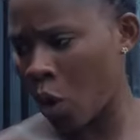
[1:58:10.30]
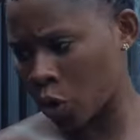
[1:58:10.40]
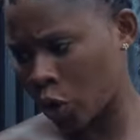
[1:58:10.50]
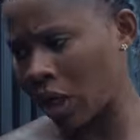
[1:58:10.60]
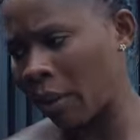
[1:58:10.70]

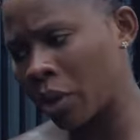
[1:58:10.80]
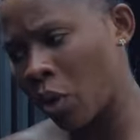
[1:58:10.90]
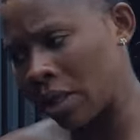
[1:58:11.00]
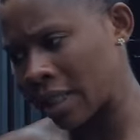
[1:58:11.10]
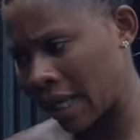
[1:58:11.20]
Hold on, let me
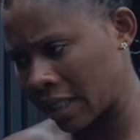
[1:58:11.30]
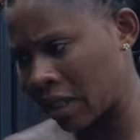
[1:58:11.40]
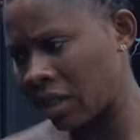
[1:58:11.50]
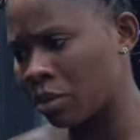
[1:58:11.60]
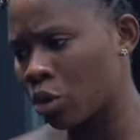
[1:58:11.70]
go inside and
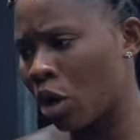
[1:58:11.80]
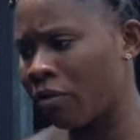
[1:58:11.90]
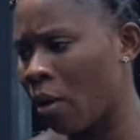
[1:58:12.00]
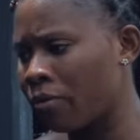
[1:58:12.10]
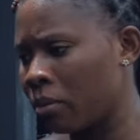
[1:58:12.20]
tell them to
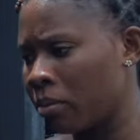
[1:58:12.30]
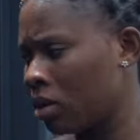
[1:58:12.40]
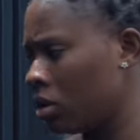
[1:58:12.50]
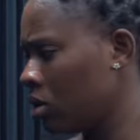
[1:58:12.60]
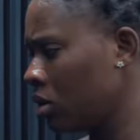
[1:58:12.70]
cover up for
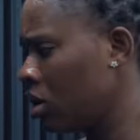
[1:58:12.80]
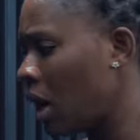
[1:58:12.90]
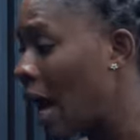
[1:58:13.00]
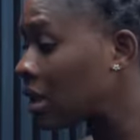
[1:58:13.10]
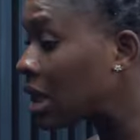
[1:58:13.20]
me.
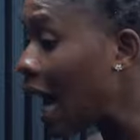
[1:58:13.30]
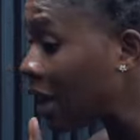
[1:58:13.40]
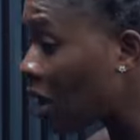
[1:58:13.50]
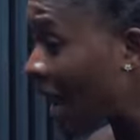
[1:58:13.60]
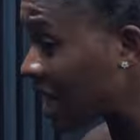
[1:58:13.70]
See,
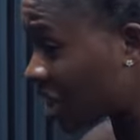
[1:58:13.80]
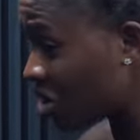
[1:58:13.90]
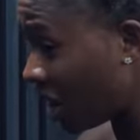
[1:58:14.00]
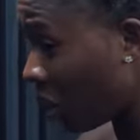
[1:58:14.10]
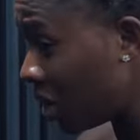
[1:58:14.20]
I don't like
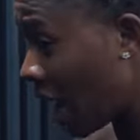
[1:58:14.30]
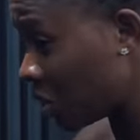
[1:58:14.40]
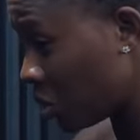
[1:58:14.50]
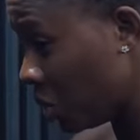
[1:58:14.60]
this you and Onya are